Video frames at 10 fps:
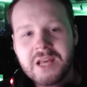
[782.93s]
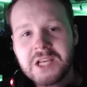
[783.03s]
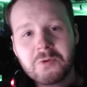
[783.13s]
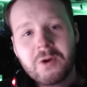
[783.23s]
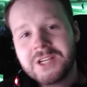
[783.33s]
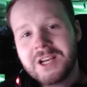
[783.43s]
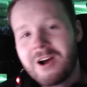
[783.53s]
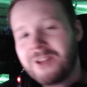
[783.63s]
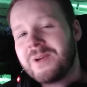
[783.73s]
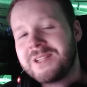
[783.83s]
Thanks for watching
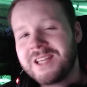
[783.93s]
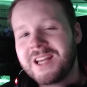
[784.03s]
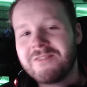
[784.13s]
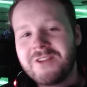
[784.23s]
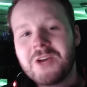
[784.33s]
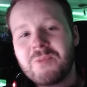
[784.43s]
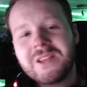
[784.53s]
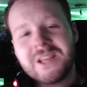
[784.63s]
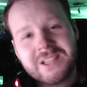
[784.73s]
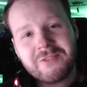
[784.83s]
all the way to the end of the video.
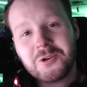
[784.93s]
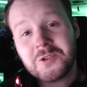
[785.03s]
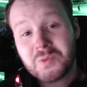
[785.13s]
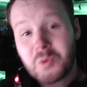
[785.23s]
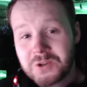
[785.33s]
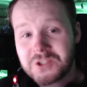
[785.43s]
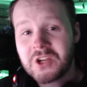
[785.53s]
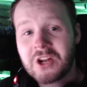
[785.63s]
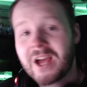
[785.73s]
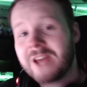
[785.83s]
Big thanks to everyone who supports the
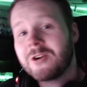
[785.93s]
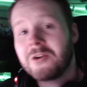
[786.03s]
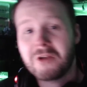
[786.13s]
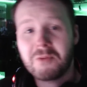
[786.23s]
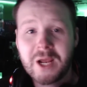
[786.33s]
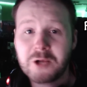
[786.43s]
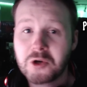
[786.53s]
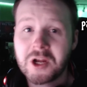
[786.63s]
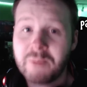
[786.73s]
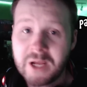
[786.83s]
channel, either over on
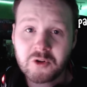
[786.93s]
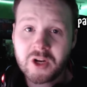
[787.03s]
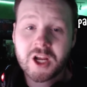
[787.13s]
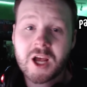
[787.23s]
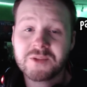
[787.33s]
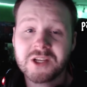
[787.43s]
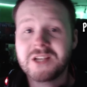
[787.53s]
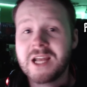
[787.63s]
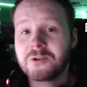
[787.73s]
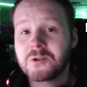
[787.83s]
Patreon at patreon.com slash
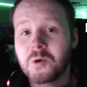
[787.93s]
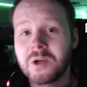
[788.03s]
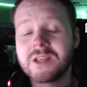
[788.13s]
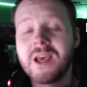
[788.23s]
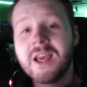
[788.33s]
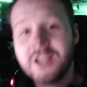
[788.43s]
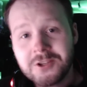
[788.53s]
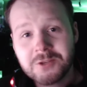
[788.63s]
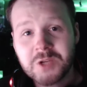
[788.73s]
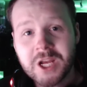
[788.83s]
tacticaltortoise,
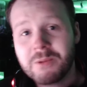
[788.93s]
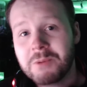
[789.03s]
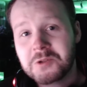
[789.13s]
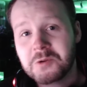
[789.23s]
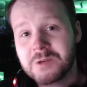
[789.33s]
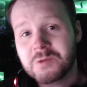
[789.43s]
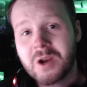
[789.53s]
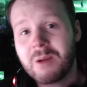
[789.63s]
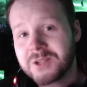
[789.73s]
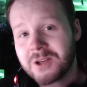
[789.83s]
YouTube channel members, Twitch
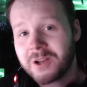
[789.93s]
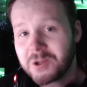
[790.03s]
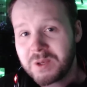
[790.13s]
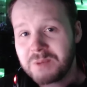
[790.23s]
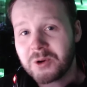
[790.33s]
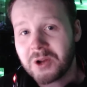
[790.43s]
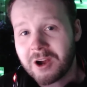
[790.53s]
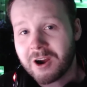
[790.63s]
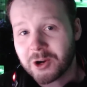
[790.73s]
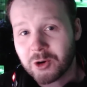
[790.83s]
subscribers, all you people
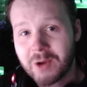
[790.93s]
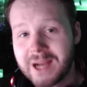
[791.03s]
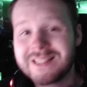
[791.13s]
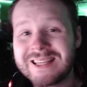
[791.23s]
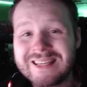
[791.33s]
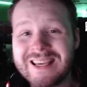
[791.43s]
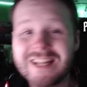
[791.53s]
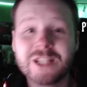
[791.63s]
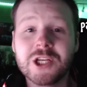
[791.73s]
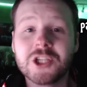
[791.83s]
are great.
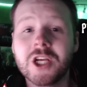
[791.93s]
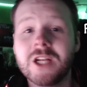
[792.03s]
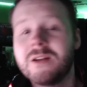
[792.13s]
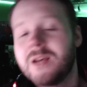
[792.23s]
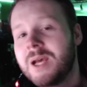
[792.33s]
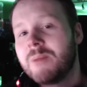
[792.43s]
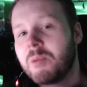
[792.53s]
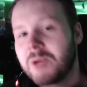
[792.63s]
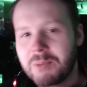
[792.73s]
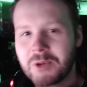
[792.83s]
In addition,
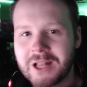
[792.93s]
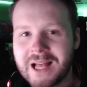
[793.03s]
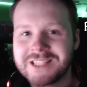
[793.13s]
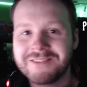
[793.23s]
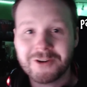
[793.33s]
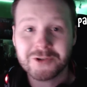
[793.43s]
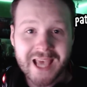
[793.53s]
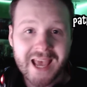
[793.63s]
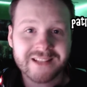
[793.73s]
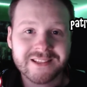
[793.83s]
remember to keep it classy, folks,
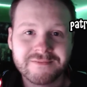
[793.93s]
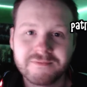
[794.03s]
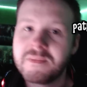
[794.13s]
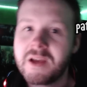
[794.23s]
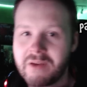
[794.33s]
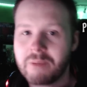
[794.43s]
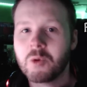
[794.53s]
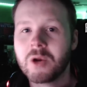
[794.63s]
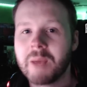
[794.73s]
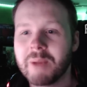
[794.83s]
and have happy
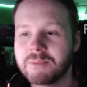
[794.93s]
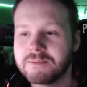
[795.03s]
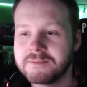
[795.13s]
wargaming.